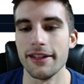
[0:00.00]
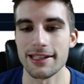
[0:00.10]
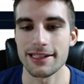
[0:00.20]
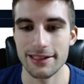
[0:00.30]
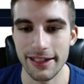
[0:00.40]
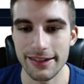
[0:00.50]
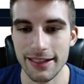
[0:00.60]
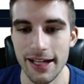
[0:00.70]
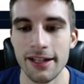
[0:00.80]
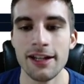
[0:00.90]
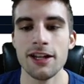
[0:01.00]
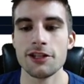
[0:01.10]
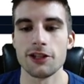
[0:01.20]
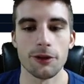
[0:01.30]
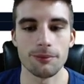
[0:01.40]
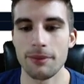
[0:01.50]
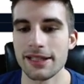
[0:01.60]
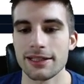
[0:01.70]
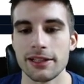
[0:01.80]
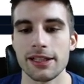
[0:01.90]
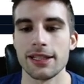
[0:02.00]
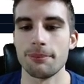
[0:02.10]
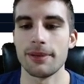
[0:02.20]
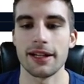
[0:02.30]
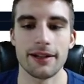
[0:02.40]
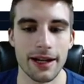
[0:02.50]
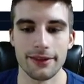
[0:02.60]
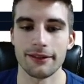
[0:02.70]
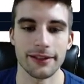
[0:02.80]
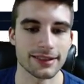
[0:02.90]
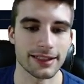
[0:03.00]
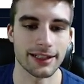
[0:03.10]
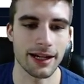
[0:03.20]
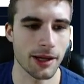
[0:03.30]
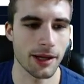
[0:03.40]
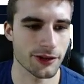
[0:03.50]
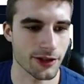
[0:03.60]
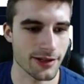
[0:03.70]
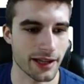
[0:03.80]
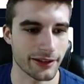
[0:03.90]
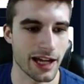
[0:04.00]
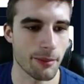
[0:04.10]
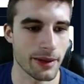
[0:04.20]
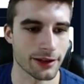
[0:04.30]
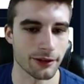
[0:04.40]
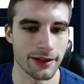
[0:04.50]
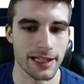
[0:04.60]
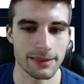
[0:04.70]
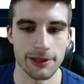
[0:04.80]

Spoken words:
this slate today. So basically, you pick out of the list here. I'm not sure exactly how many there is,